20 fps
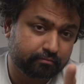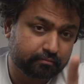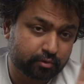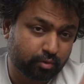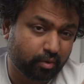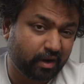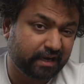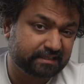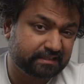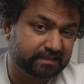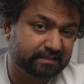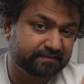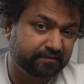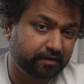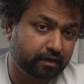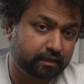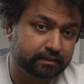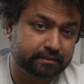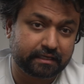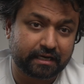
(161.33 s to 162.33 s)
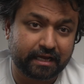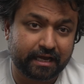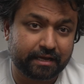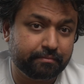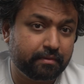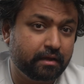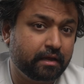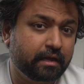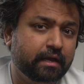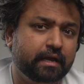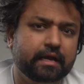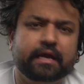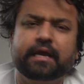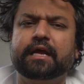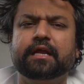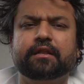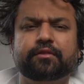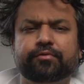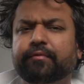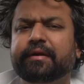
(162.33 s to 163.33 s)
twice as fast claim,
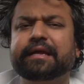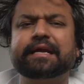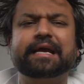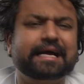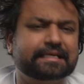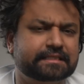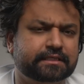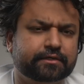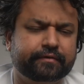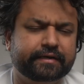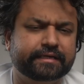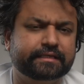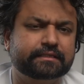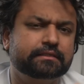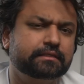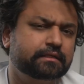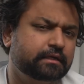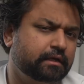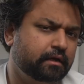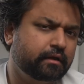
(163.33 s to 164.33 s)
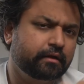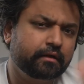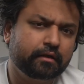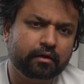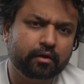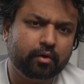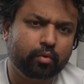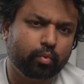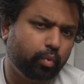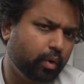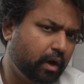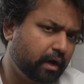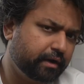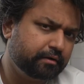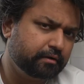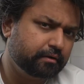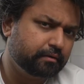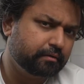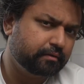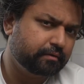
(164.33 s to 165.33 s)
in 3 categories.
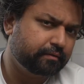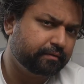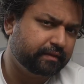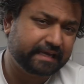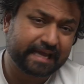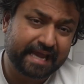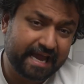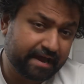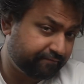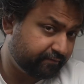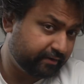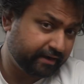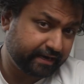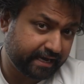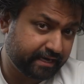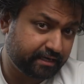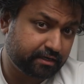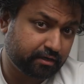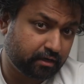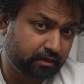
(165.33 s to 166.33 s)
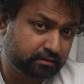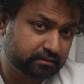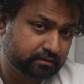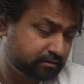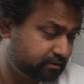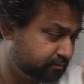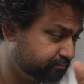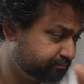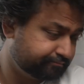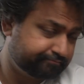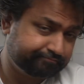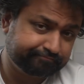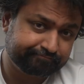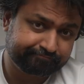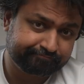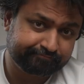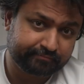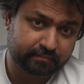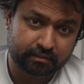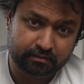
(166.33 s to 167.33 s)
1, the everyday tasks.
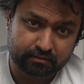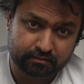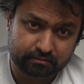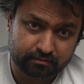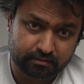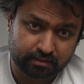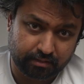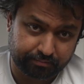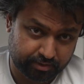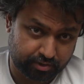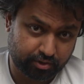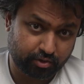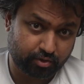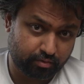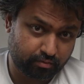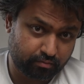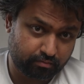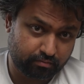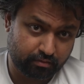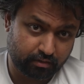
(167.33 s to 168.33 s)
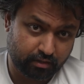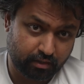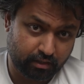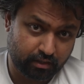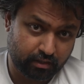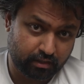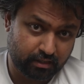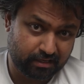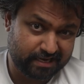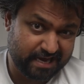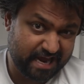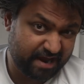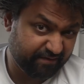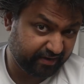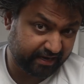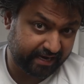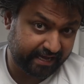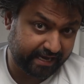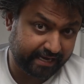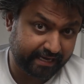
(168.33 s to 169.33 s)
Number 2,
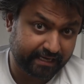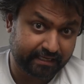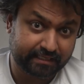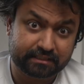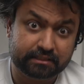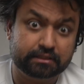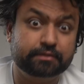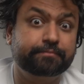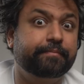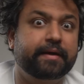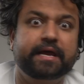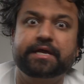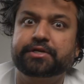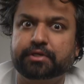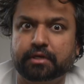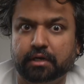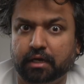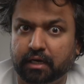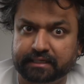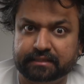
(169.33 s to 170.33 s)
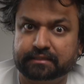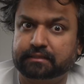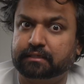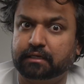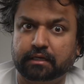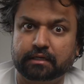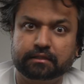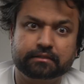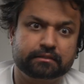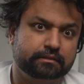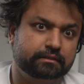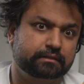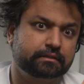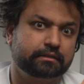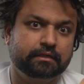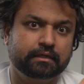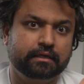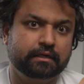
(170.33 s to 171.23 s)
everyday specialized tasks,